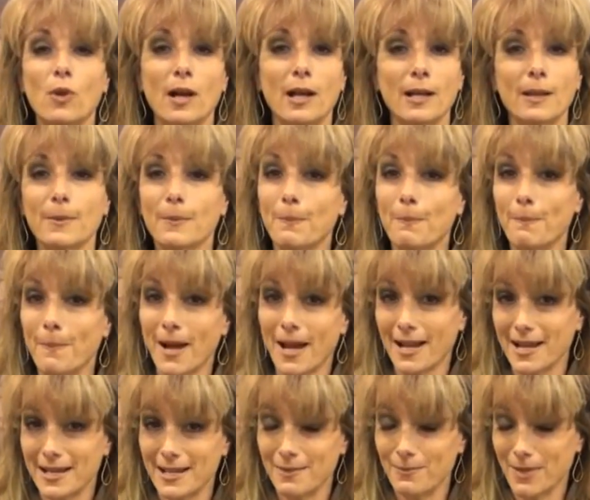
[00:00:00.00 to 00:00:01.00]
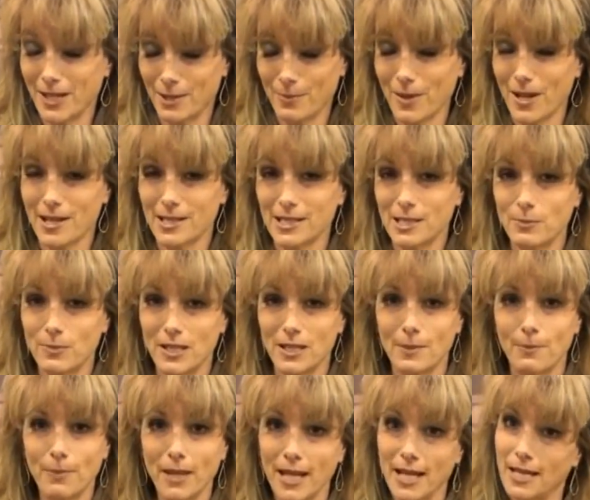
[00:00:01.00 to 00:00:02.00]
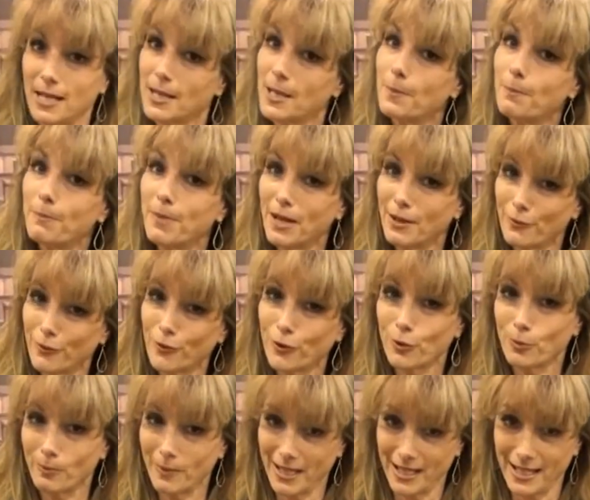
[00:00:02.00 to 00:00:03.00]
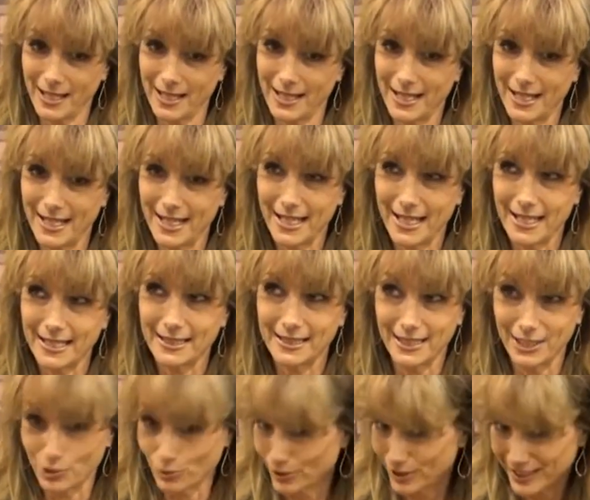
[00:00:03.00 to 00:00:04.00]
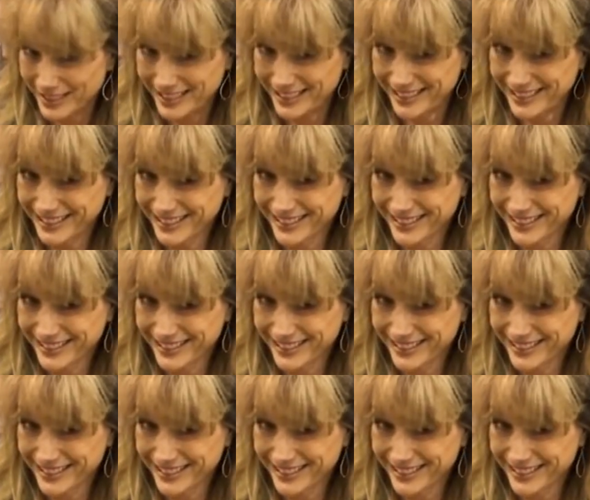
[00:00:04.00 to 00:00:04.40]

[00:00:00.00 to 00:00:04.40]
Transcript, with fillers: want my menopause to be a pain in the butt for me, literally.